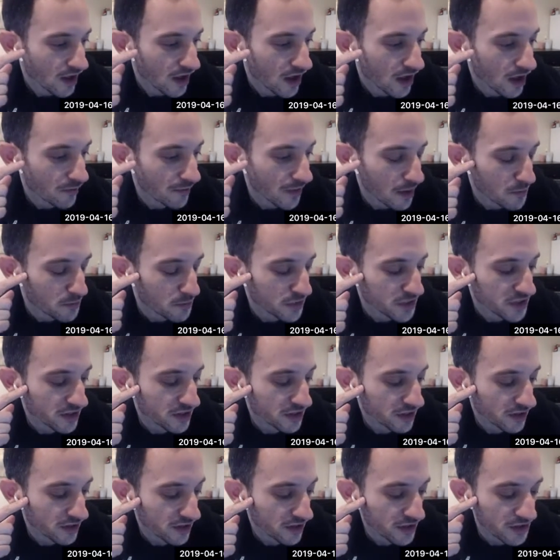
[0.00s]
I'm
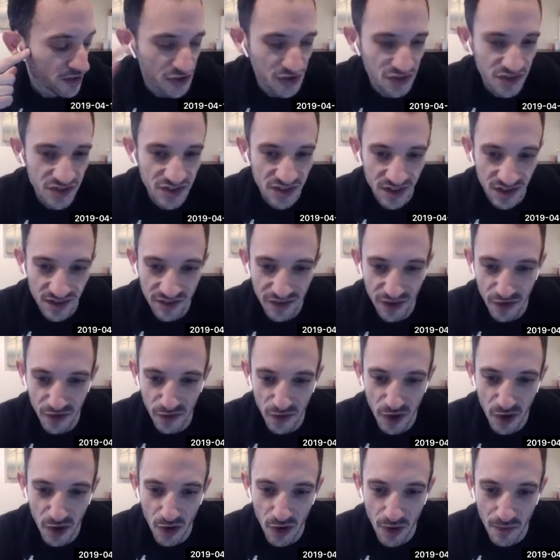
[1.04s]
particularly interested, sorry
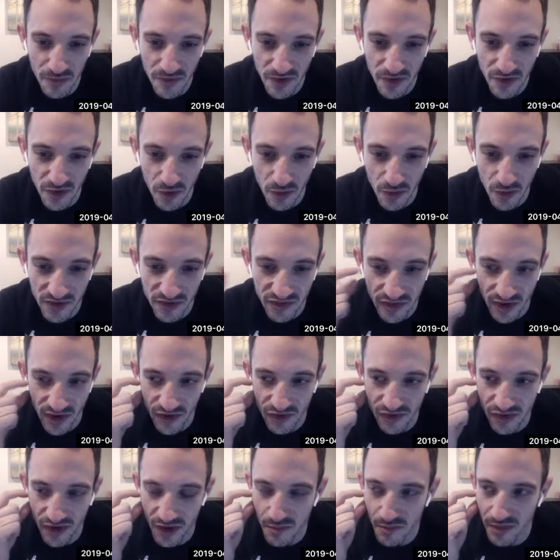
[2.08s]
for co-opting your question,
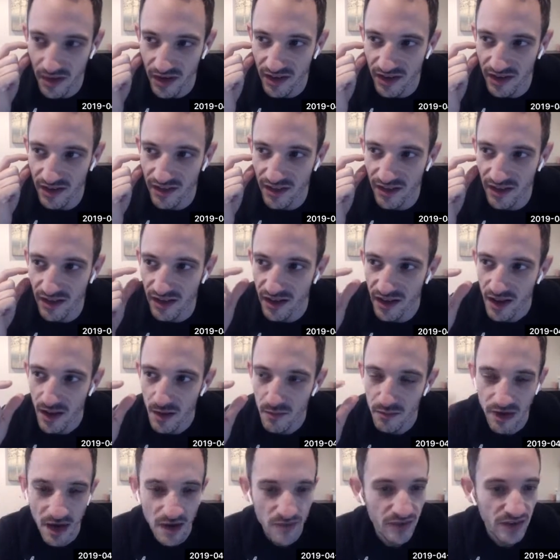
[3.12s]
Andre, but in the
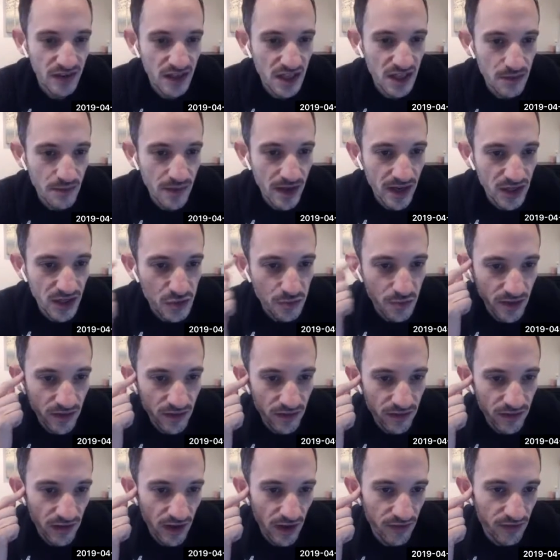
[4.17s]
private key
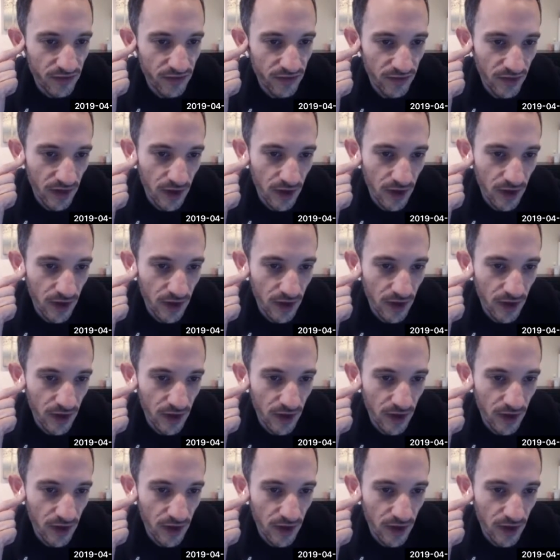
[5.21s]
management stuff,